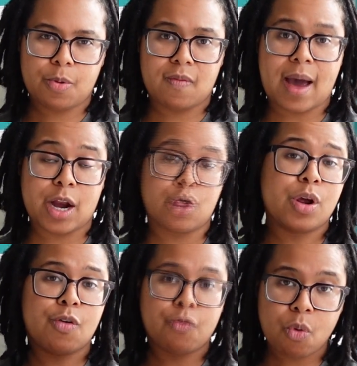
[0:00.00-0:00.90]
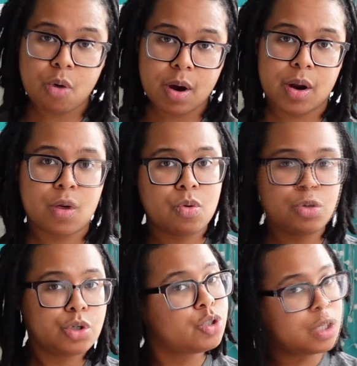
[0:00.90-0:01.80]
provider you can afford and who
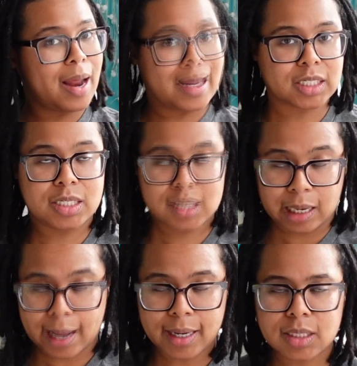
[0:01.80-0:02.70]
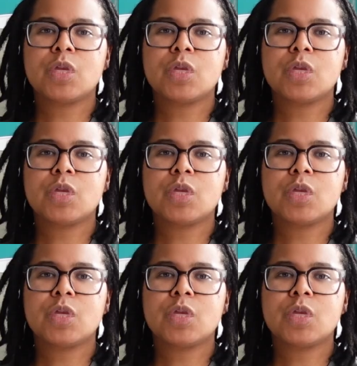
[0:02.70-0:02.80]
you should actually select.